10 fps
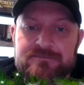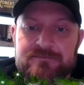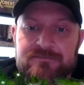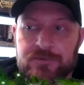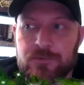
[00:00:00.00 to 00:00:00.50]

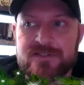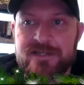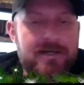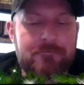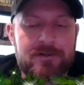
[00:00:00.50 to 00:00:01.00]
there wasn't
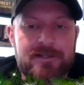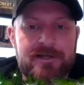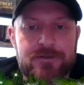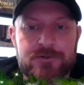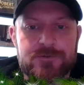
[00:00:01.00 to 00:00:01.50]
any really
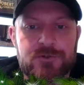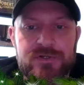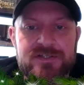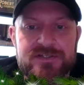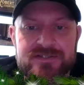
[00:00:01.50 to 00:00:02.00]
other
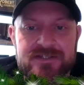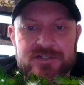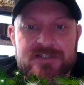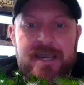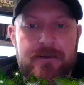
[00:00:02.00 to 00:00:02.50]
choices. That
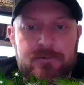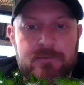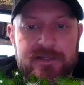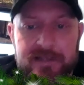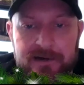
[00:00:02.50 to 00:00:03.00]
just came to
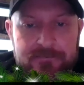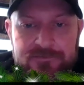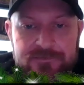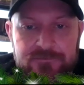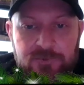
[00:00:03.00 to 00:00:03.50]
me, and
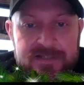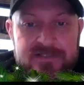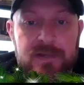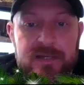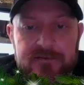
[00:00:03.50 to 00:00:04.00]
that's what it's
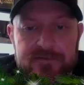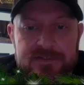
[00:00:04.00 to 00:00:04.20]
been ever